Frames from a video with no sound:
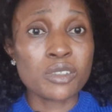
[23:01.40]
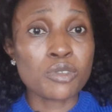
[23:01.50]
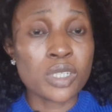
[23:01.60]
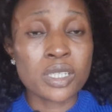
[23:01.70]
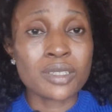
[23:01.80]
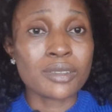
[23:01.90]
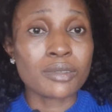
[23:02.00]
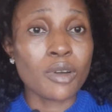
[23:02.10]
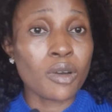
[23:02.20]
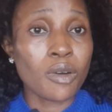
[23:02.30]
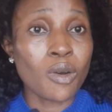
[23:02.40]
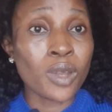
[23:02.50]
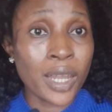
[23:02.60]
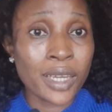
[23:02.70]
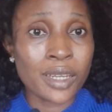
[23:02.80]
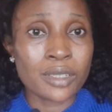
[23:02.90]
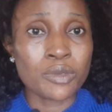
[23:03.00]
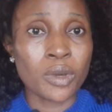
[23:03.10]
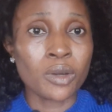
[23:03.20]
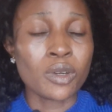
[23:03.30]
do this online
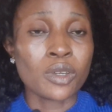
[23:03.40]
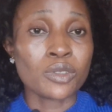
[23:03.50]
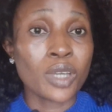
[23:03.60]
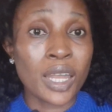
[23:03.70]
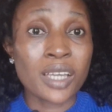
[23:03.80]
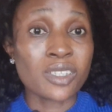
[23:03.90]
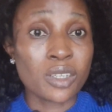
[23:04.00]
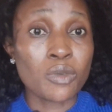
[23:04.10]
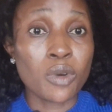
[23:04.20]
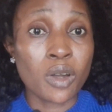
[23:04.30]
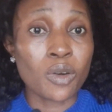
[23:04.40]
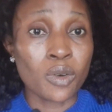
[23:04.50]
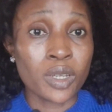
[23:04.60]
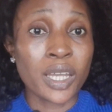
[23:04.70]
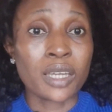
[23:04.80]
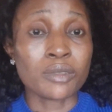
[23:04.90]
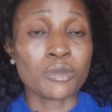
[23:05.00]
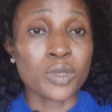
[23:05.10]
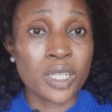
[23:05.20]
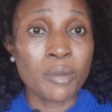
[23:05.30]
as well. You can actually work online
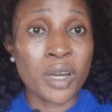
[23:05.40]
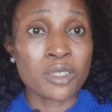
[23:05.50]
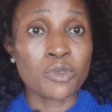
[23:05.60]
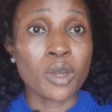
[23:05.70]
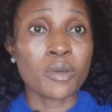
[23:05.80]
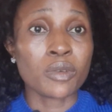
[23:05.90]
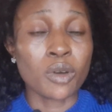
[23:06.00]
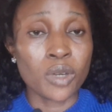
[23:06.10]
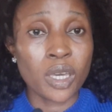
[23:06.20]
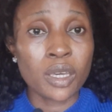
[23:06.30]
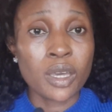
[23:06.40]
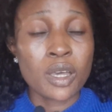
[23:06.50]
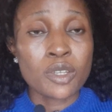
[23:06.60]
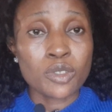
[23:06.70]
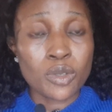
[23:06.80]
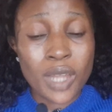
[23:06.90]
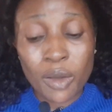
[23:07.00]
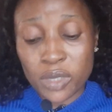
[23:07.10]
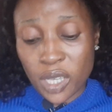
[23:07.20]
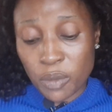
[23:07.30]
with them as well. Okay, so
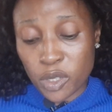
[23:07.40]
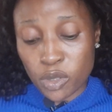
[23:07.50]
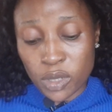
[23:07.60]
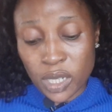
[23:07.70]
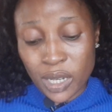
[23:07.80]
that will take me to the